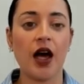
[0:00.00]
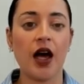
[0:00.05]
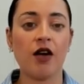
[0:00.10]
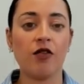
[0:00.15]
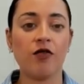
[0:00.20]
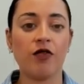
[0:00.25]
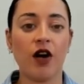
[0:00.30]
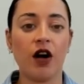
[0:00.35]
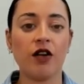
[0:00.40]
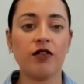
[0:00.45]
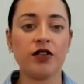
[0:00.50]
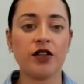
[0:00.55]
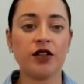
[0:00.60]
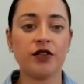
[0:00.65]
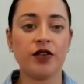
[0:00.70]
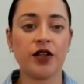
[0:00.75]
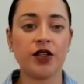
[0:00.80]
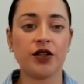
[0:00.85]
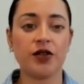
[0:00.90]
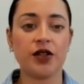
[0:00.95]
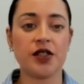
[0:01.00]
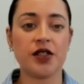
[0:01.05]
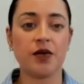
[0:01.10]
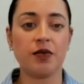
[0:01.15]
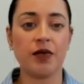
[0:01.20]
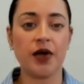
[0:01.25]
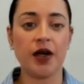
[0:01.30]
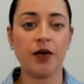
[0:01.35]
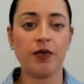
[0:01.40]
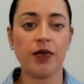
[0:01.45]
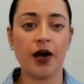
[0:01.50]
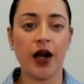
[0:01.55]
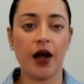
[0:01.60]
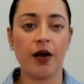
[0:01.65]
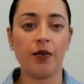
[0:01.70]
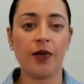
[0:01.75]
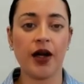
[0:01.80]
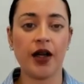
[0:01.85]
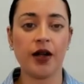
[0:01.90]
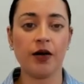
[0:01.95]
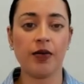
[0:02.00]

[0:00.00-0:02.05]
Involve individuals in meal